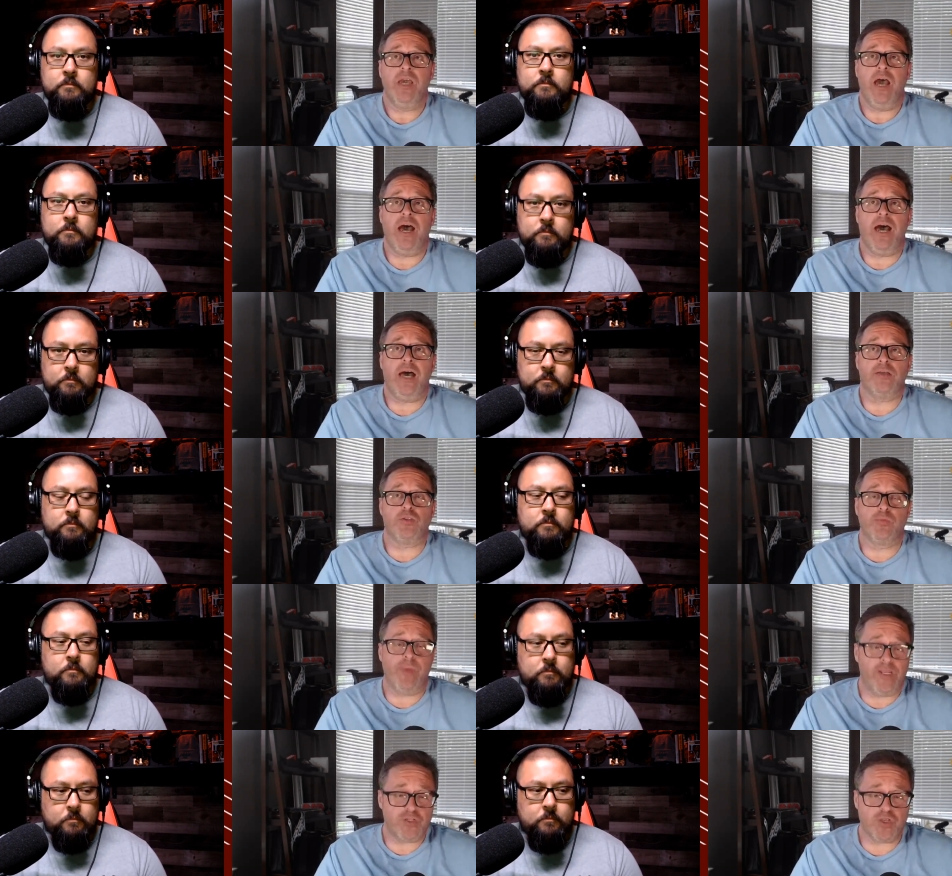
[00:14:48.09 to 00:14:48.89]
Speaker 1: Uh,
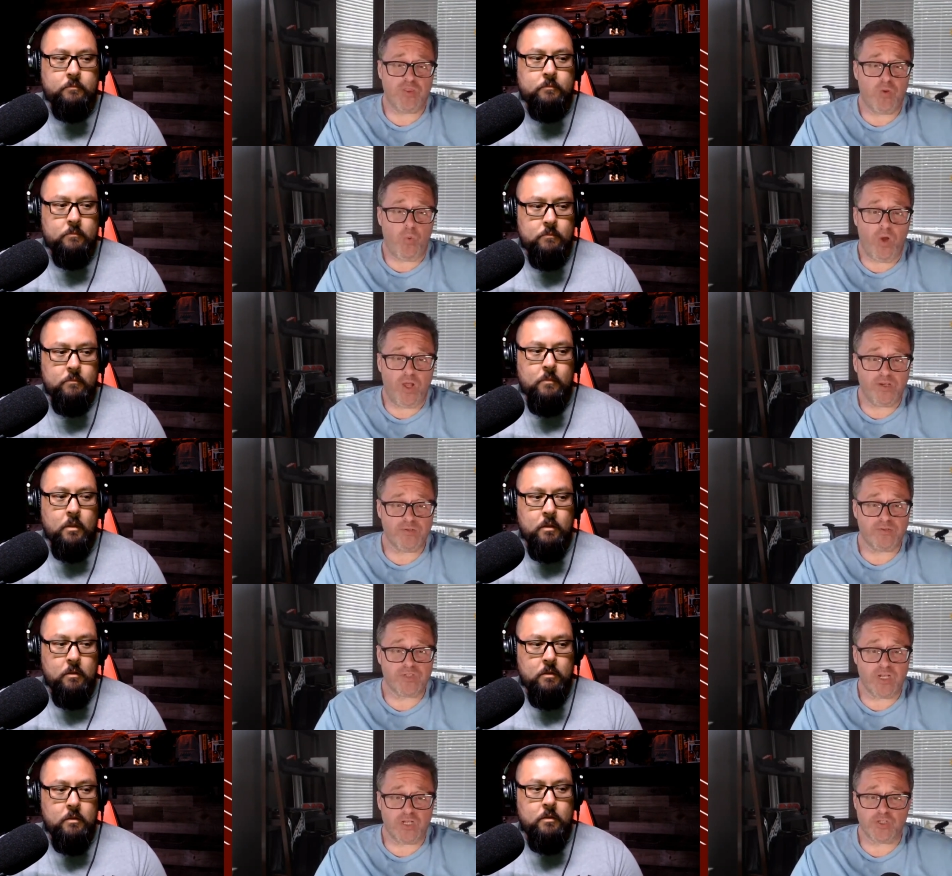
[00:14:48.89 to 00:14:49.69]
you mentioned the one
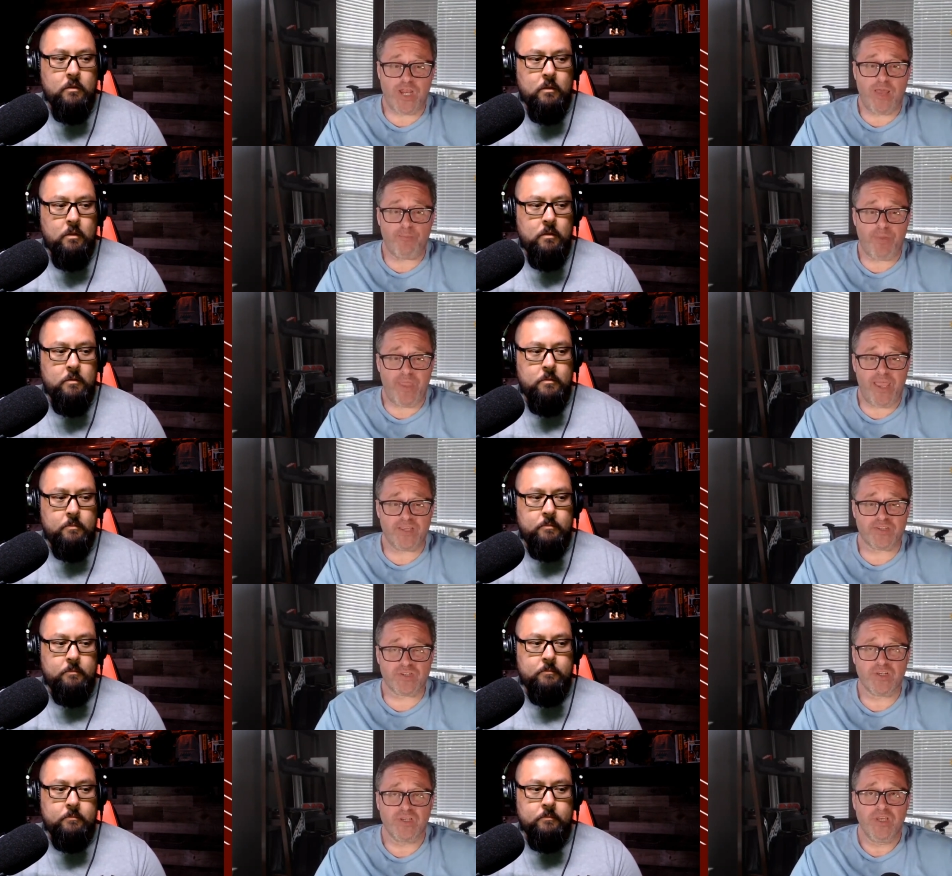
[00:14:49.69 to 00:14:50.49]
touchdown
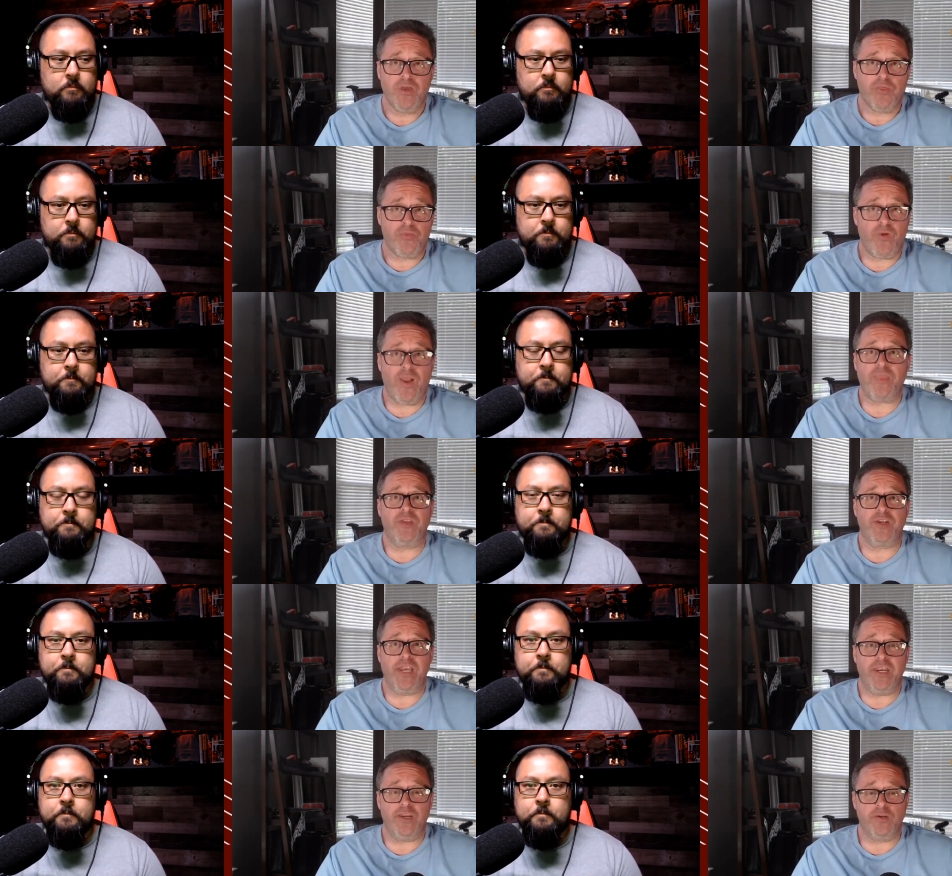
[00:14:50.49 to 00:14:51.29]
pass threading the
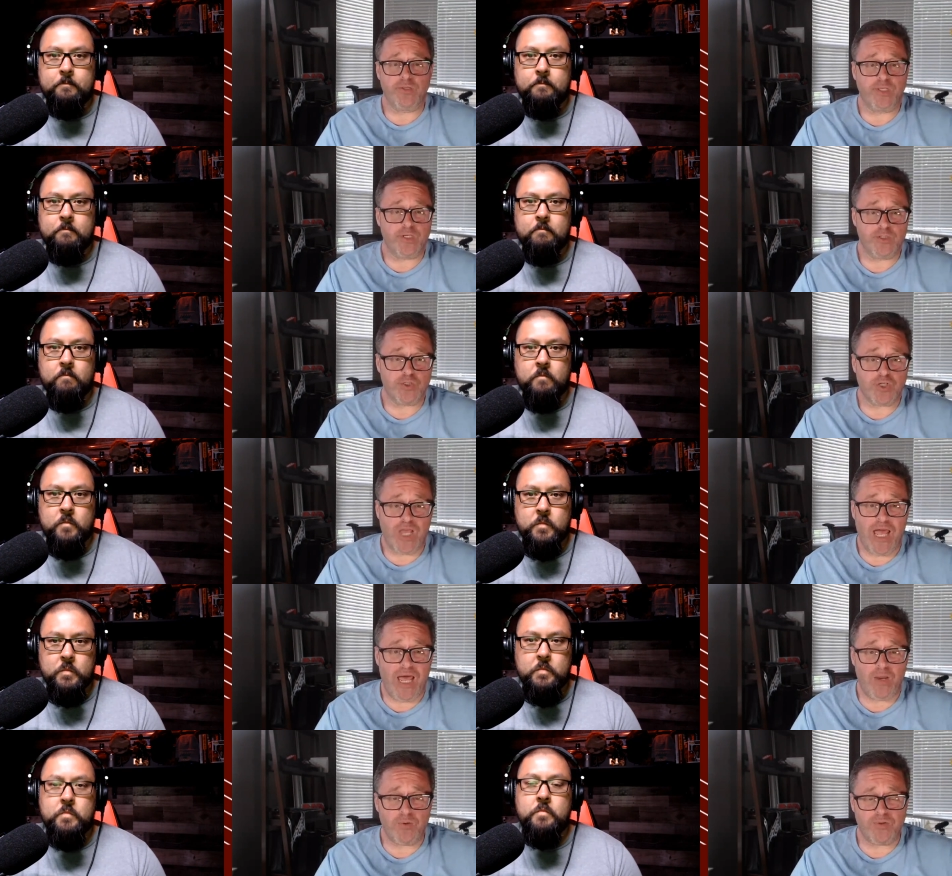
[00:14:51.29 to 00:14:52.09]
needle to
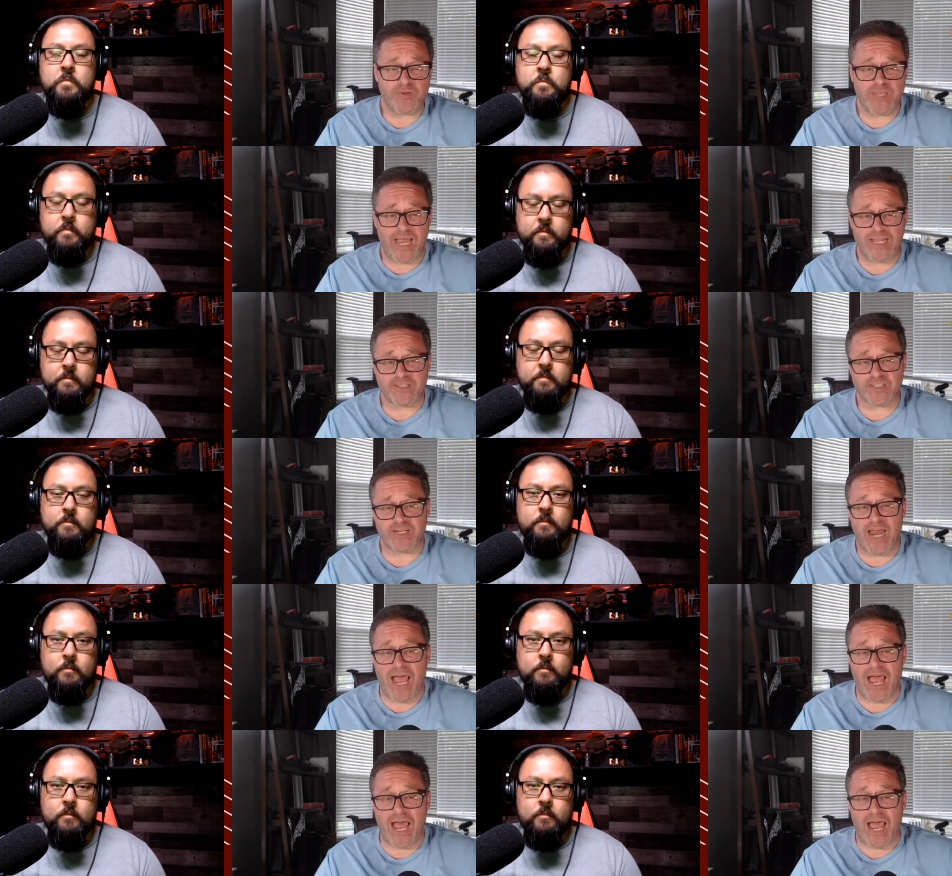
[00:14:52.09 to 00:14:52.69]
Jahan Dotson.